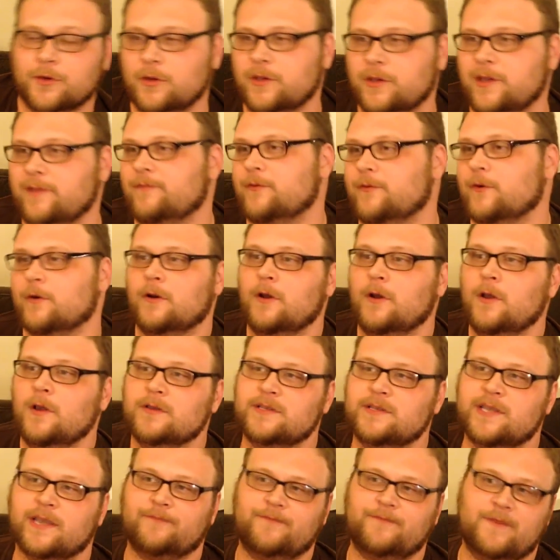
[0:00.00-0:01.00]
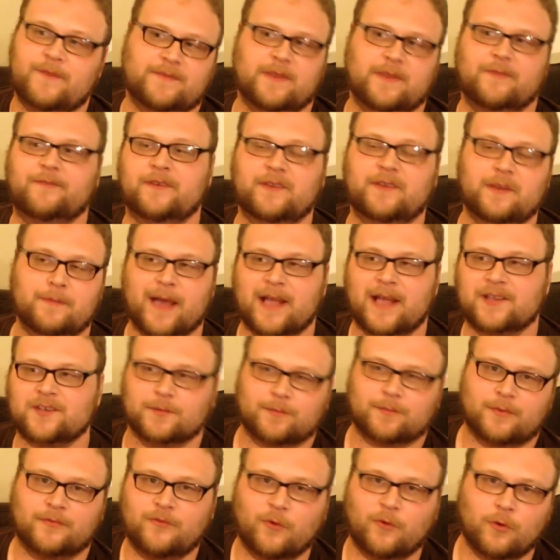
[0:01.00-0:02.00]
You're looking for, say, a 50-50
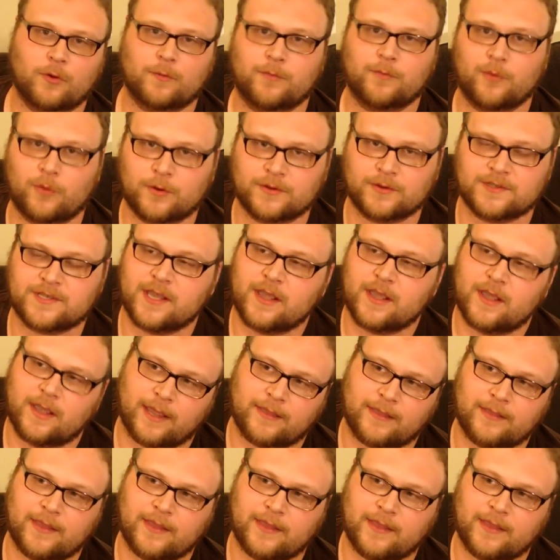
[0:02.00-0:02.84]
matchup of 4 boards,